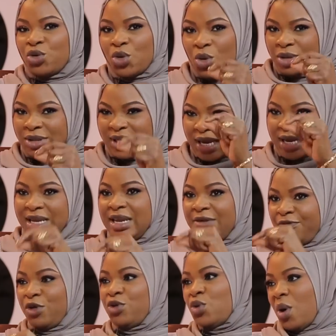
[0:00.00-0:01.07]
those
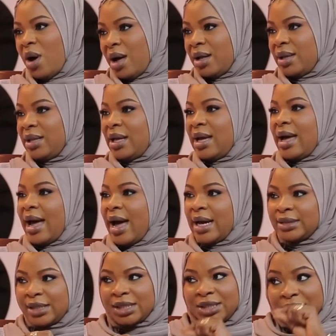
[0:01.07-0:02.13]
individual
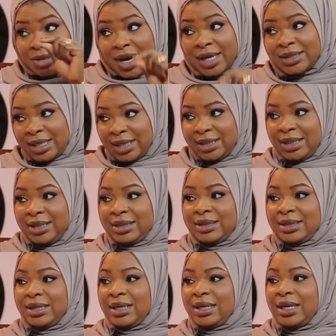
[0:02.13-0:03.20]
are just
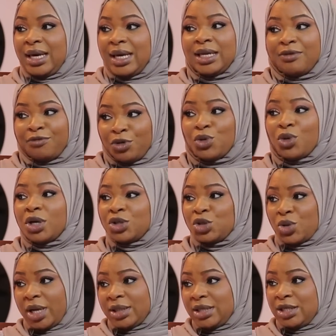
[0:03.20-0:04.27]
strategies, individual
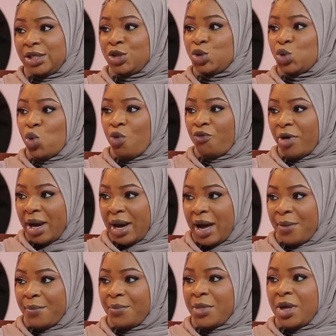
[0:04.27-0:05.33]
strategies to
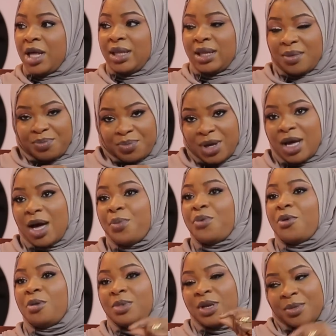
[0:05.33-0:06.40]
overcome. The bigger
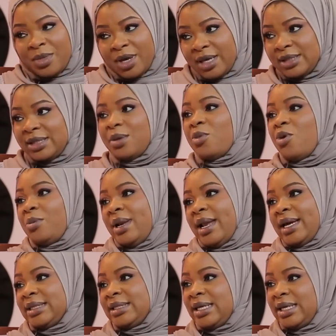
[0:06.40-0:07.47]
problem is the
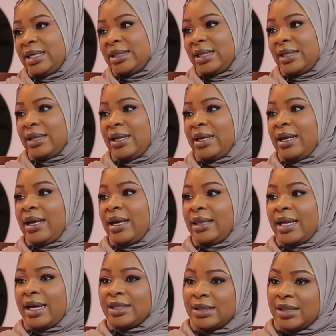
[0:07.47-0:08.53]
mobilization.
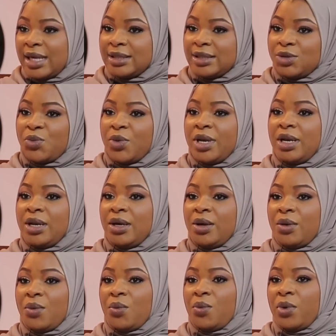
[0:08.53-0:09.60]
And that's
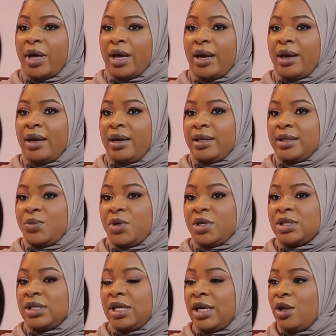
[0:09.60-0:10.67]
really where we are
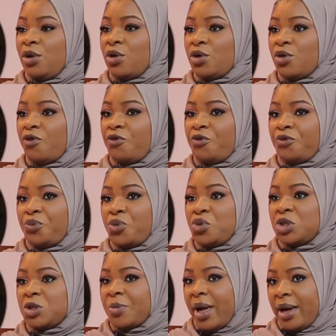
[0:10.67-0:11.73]
seeing a lot of
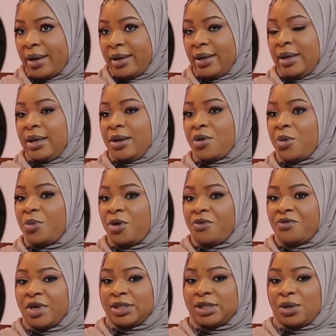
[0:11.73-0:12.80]
pushback. A couple
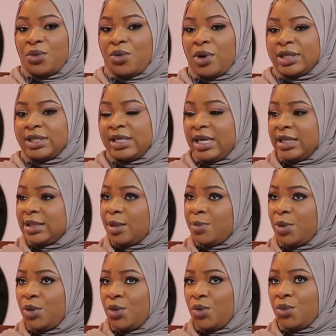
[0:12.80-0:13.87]
of years ago at
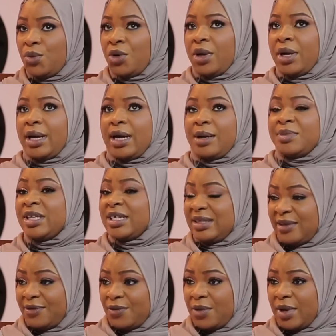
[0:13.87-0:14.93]
CSW
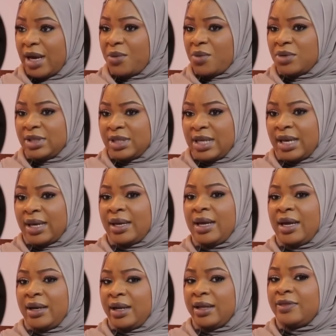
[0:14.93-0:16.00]
63, I was there.
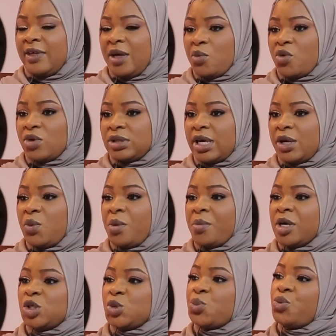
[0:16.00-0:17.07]
The theme was that we
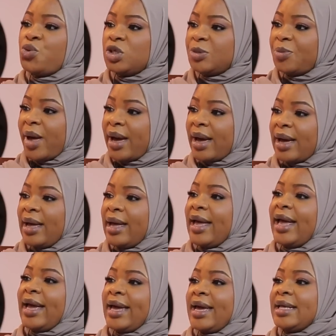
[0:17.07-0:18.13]
must push back
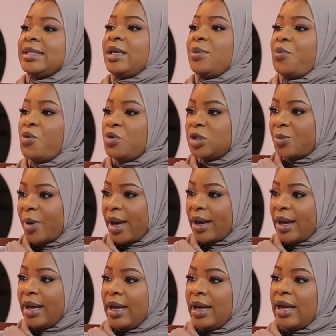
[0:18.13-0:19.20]
against the pushback,
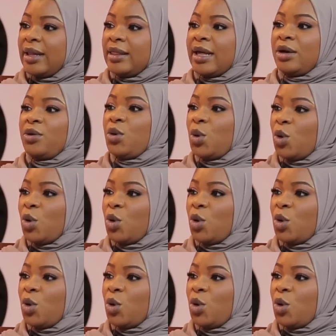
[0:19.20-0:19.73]
and that